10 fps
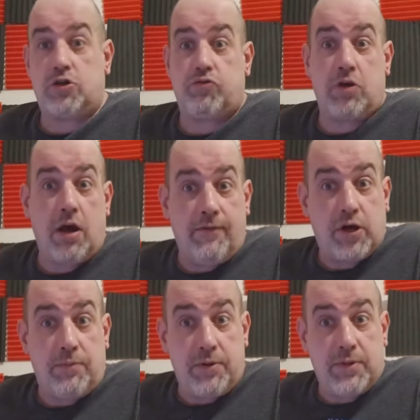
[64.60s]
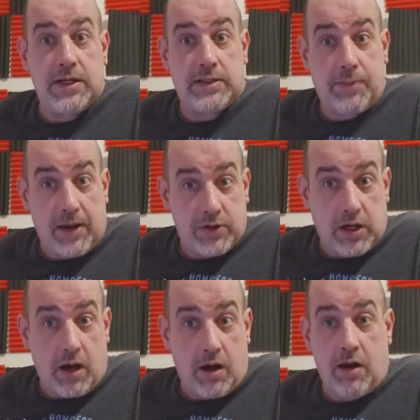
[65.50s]
just run over a couple of minutes about the
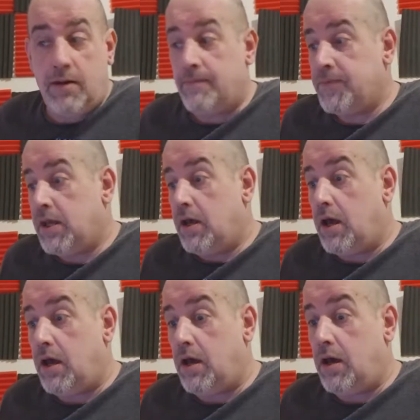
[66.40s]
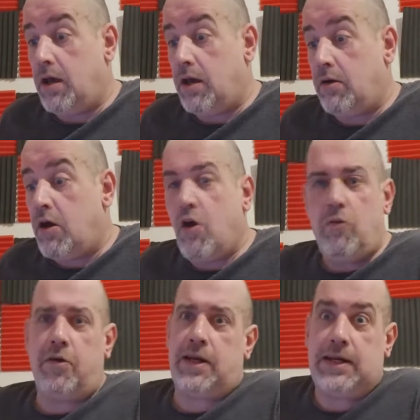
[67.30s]
car.
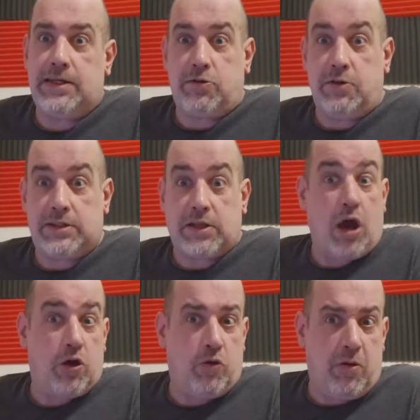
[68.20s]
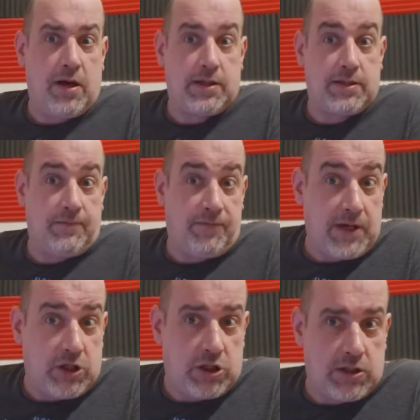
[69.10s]
Won't get into its quirks and
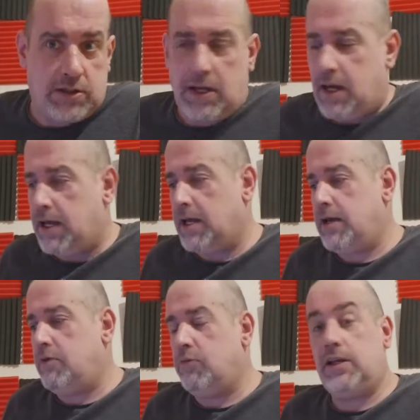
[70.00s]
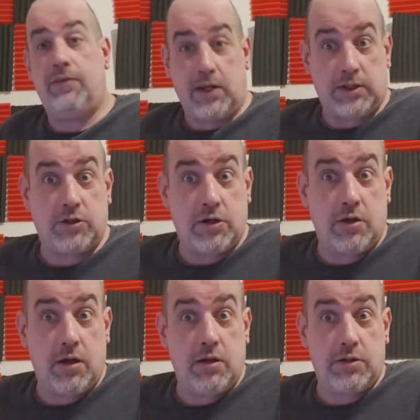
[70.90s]
features. We'll leave that to
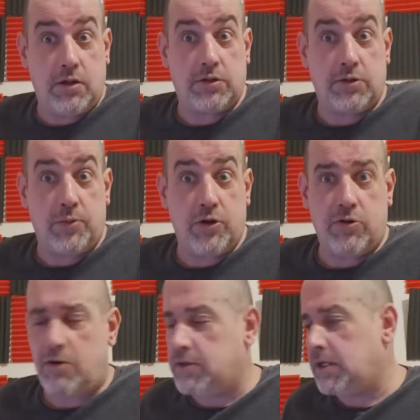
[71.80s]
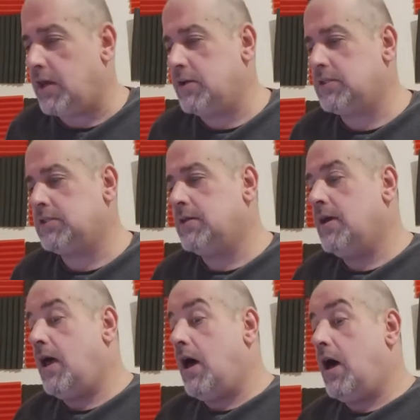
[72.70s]
Doug Demuro and the lights.
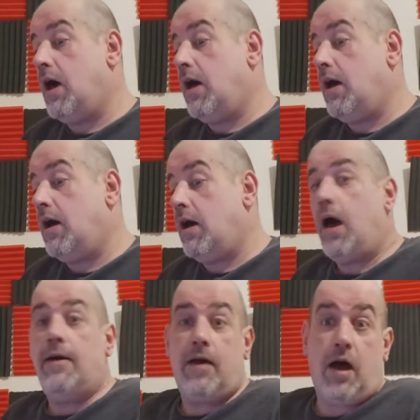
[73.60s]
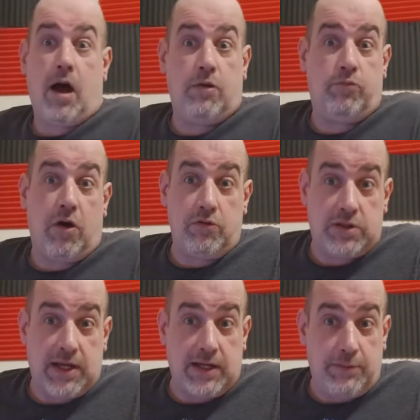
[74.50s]
I
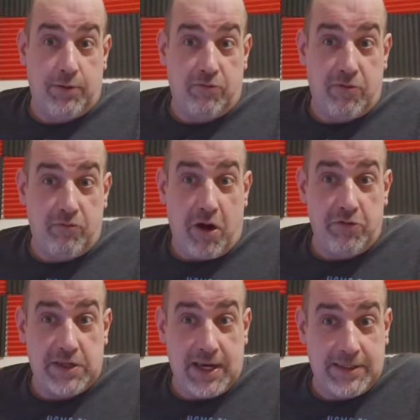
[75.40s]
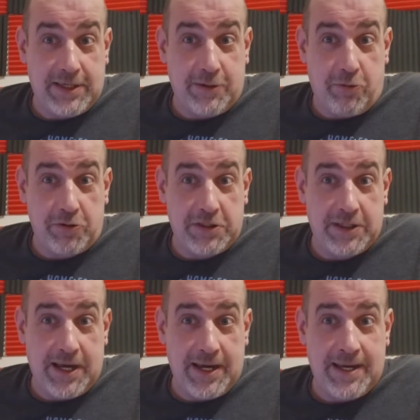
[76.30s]
won't sadly be road testing one
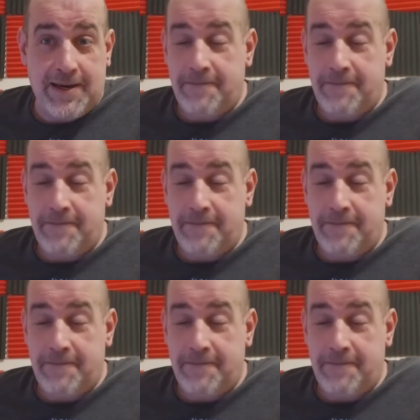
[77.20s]
today,